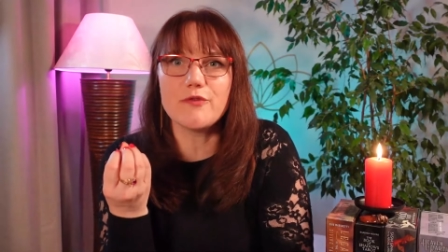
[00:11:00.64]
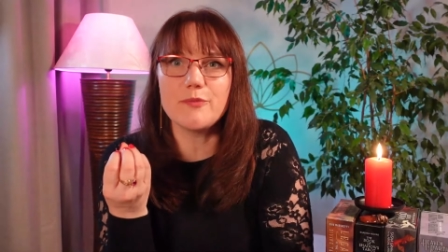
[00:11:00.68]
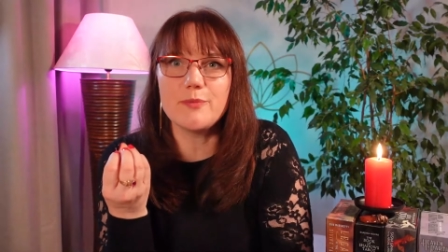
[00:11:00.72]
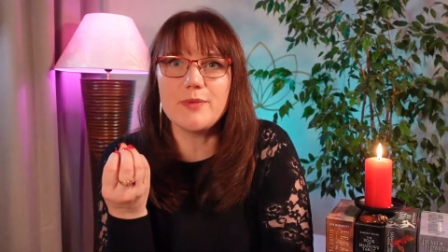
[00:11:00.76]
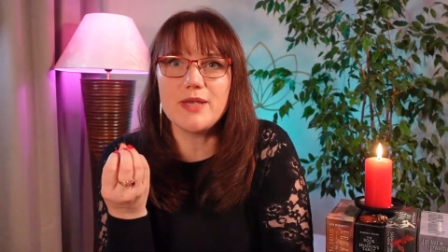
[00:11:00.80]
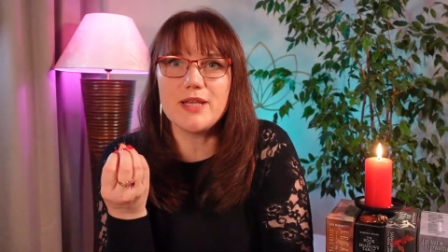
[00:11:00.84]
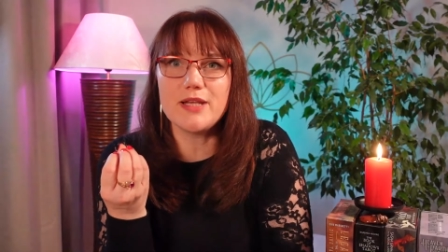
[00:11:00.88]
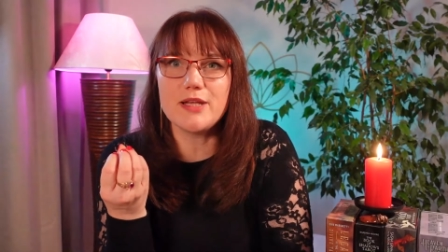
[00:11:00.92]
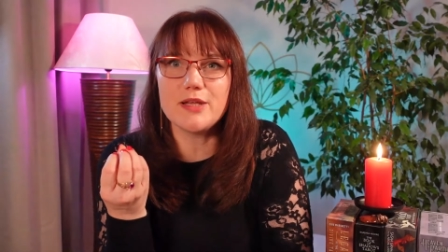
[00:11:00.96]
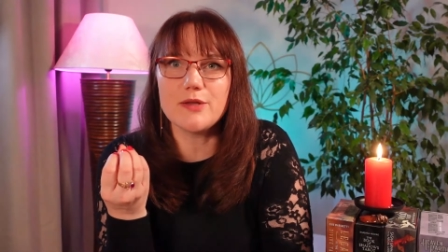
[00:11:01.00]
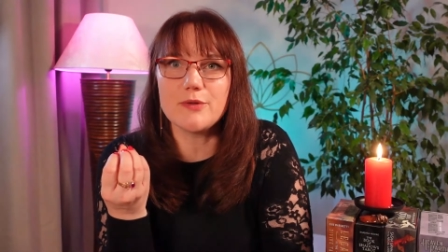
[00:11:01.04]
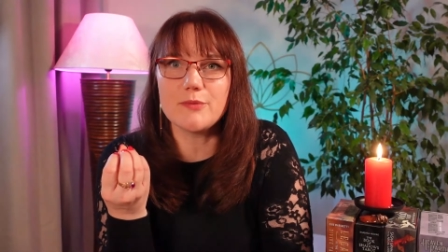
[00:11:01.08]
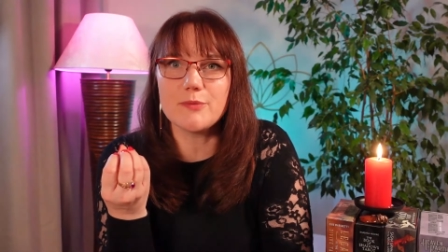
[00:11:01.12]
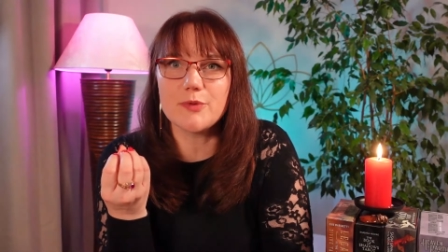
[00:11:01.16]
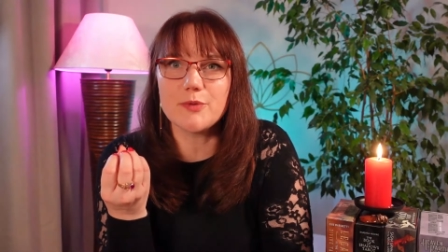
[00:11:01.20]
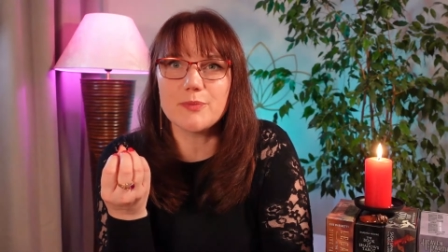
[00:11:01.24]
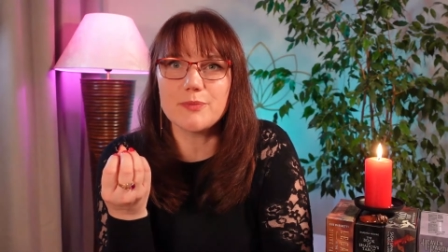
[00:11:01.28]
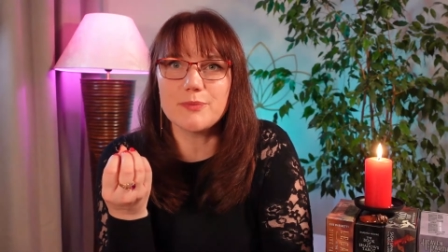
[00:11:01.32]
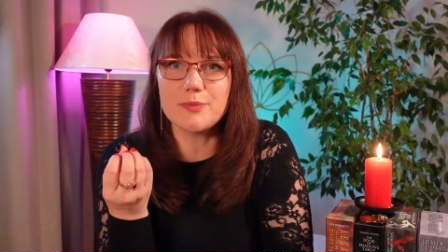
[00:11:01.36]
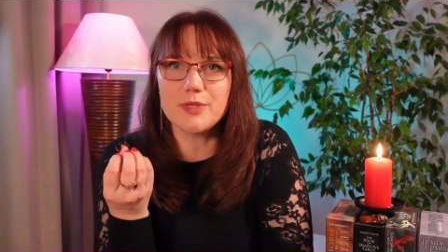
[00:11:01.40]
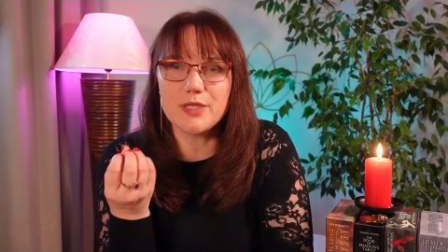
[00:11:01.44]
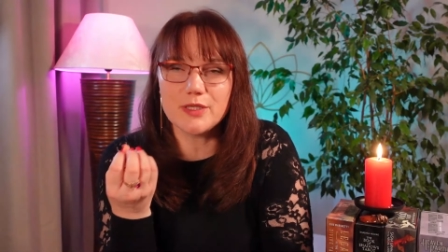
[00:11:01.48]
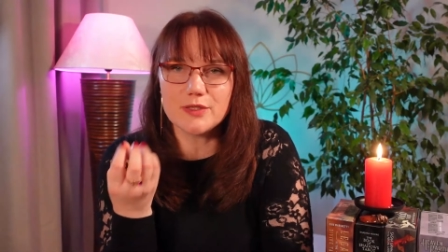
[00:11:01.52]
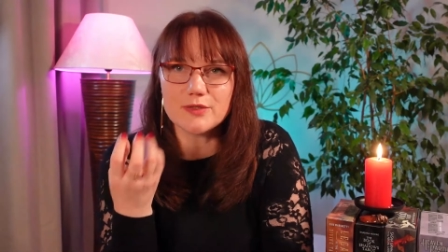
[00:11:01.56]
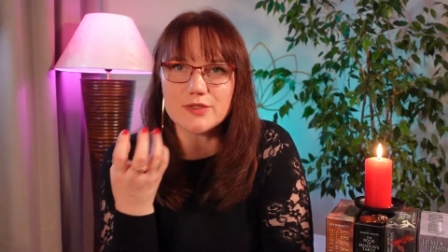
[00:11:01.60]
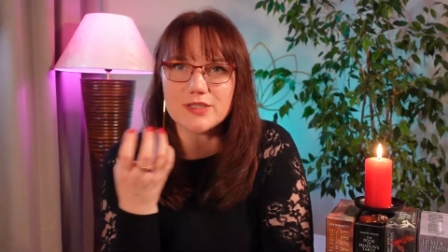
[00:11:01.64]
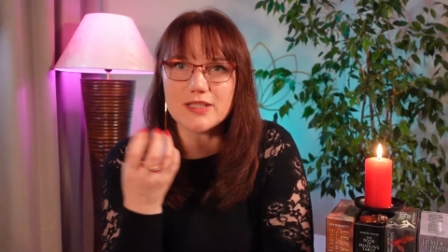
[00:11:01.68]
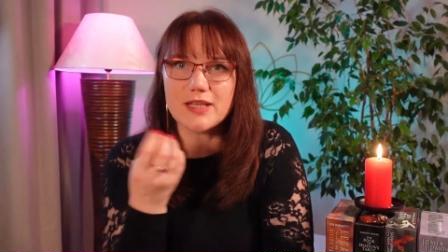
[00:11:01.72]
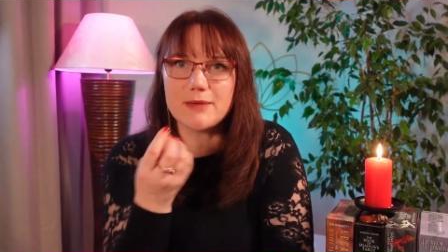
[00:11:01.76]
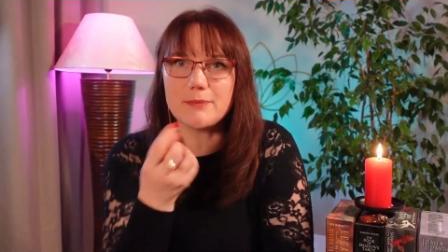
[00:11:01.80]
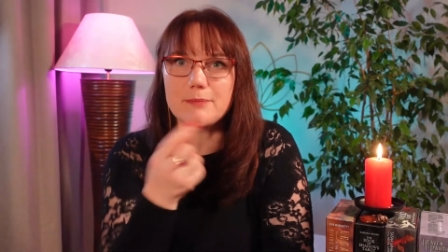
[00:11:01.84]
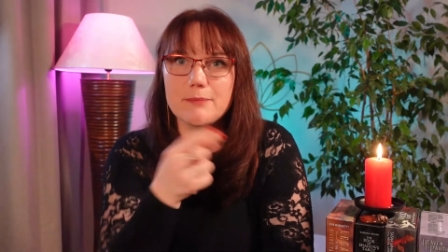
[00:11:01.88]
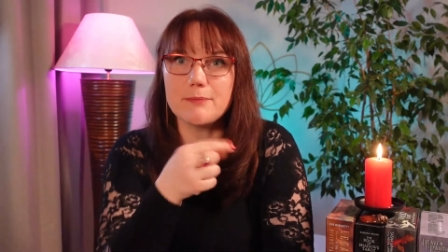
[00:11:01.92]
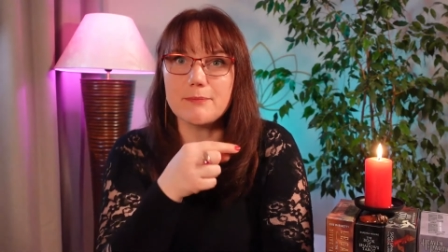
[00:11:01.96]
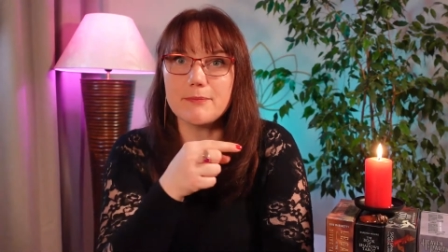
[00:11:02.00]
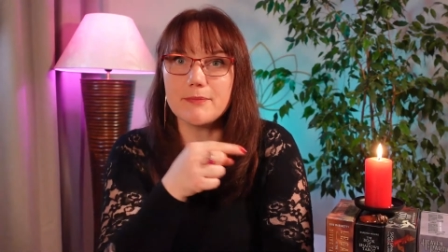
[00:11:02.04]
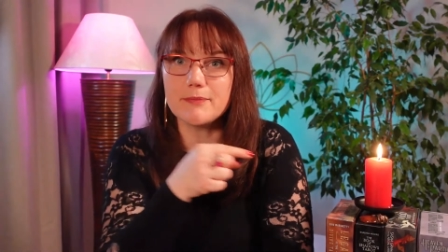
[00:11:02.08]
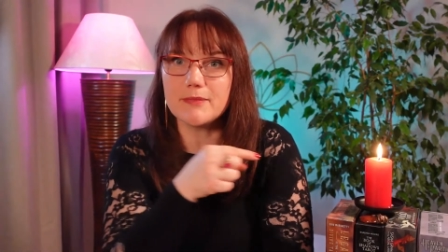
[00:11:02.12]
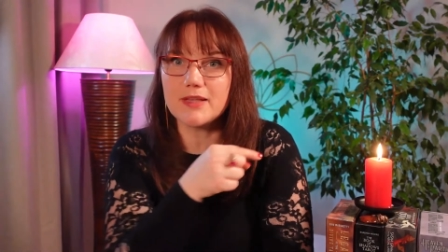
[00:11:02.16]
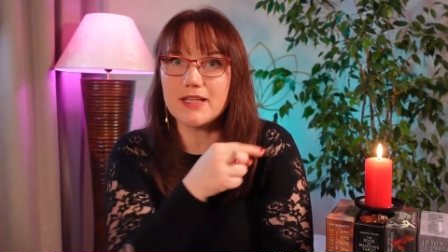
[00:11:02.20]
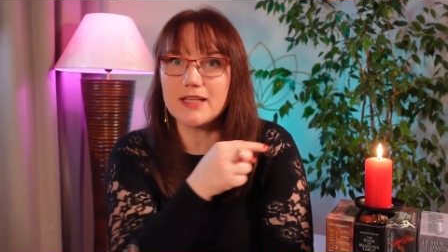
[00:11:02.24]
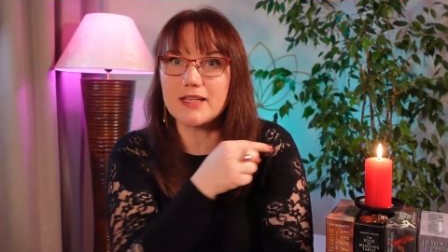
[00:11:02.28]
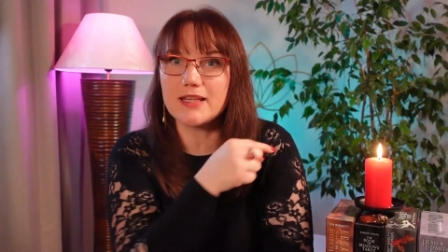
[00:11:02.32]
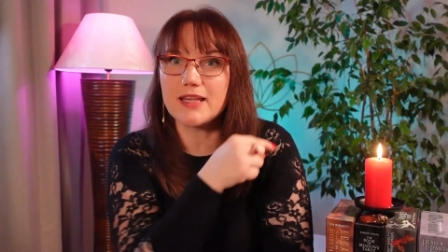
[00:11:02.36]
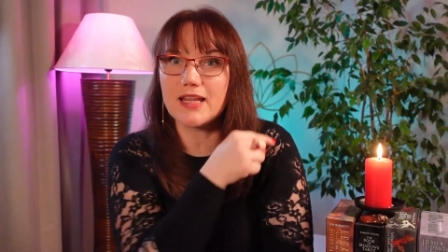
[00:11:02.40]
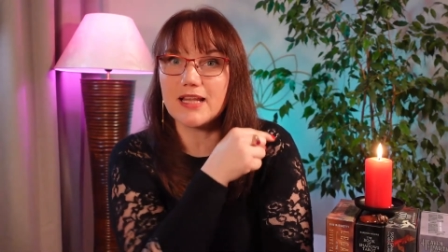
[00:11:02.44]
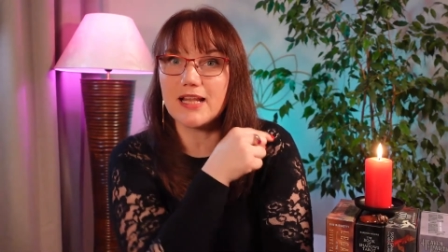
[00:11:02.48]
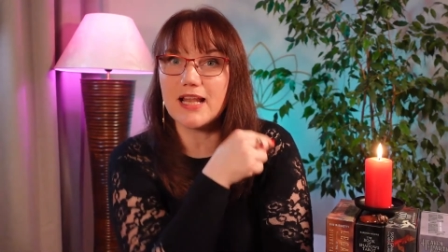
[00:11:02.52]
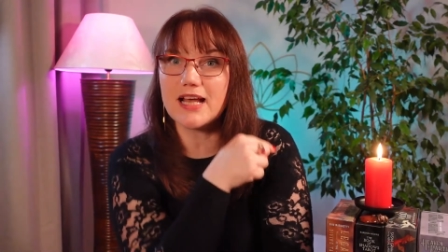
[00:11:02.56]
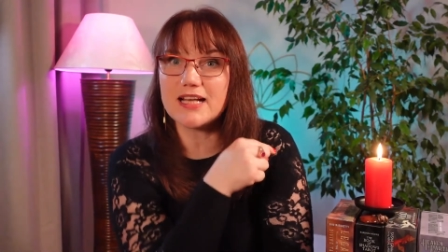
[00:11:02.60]
minimum? Because
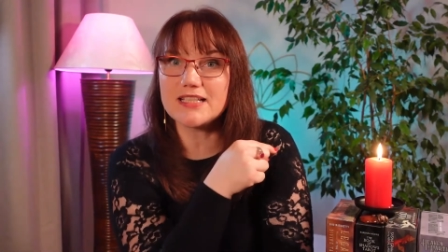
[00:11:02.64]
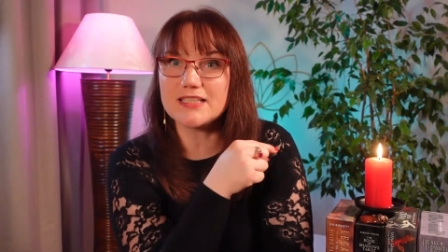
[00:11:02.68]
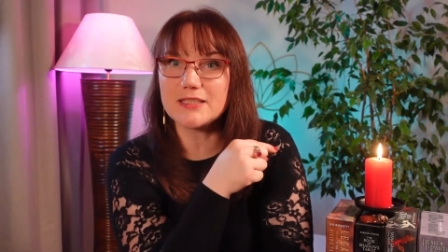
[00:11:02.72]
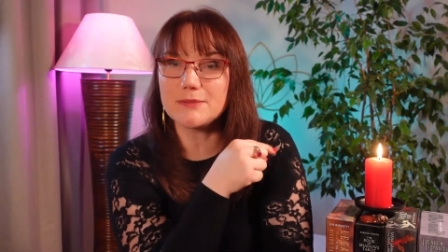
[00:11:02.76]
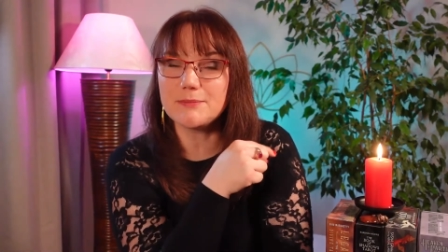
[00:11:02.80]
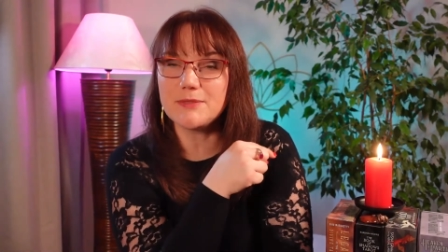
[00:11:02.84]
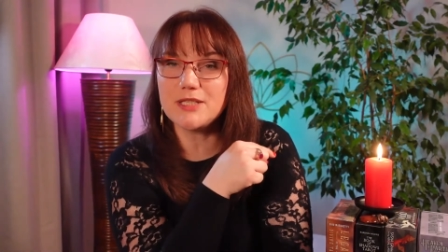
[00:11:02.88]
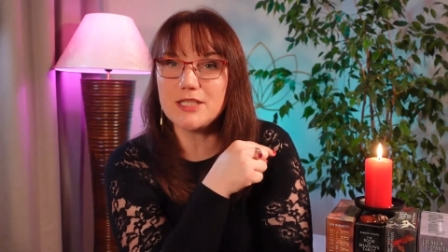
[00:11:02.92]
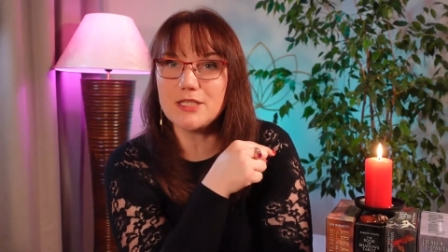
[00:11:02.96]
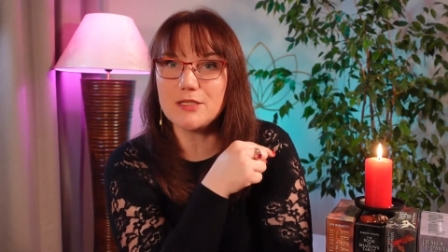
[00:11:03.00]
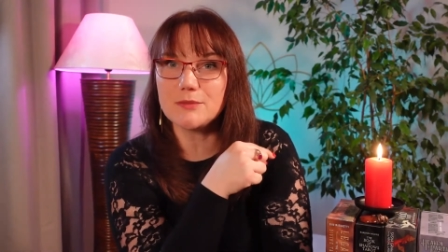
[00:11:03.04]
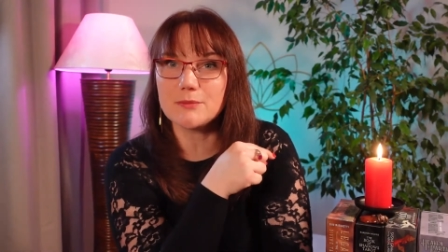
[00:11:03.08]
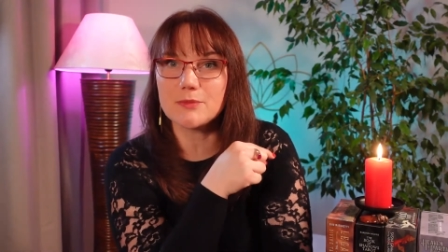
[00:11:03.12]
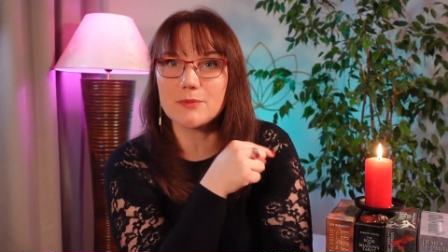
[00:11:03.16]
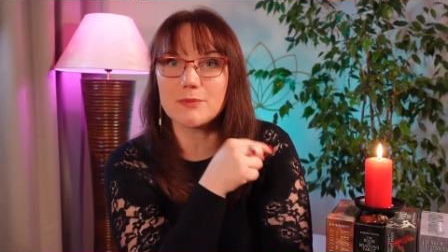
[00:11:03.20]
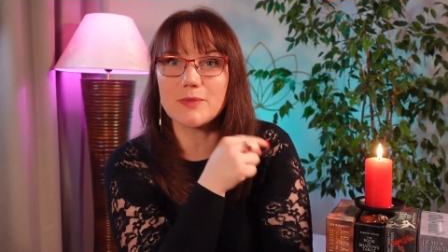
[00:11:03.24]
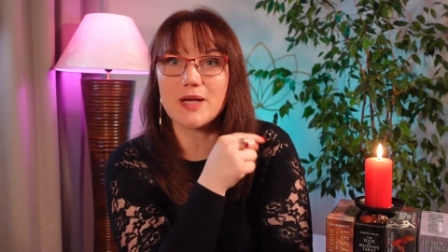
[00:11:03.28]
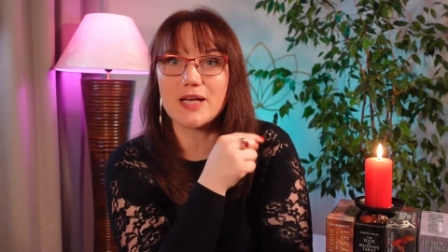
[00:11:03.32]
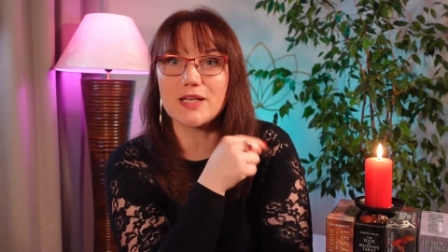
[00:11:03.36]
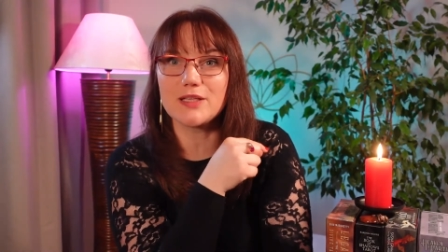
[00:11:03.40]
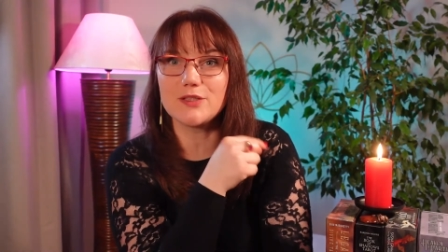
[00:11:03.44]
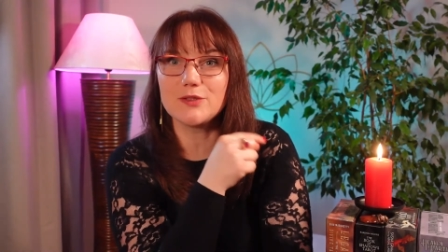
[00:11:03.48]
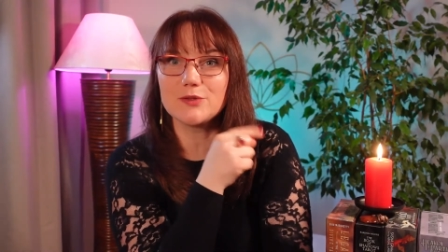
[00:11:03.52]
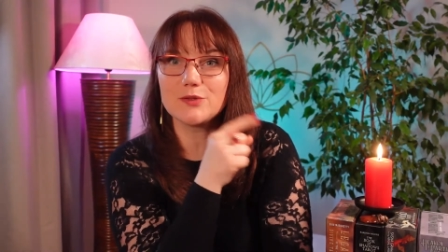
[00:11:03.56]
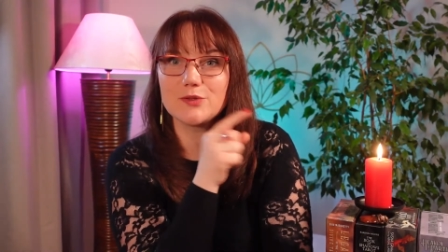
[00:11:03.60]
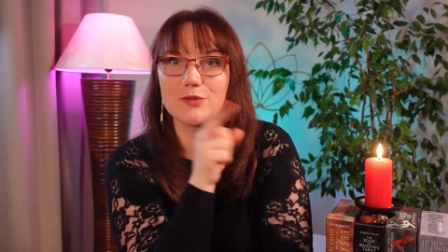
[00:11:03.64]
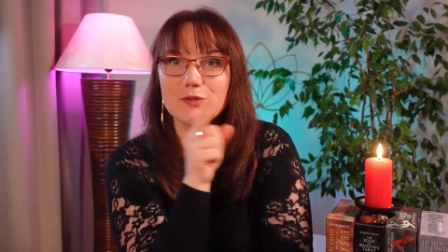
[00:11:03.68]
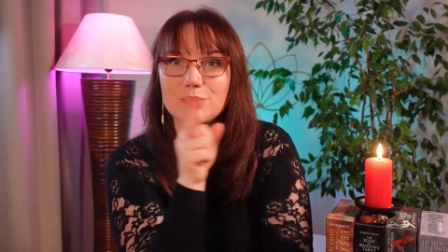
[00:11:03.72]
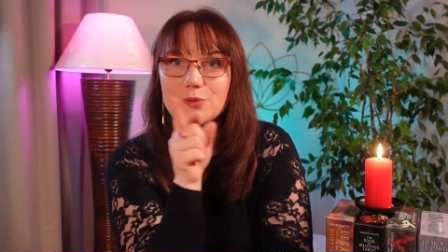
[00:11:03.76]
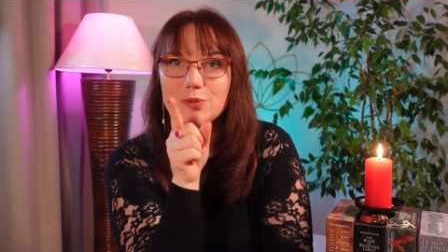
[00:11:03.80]
the last minimum I used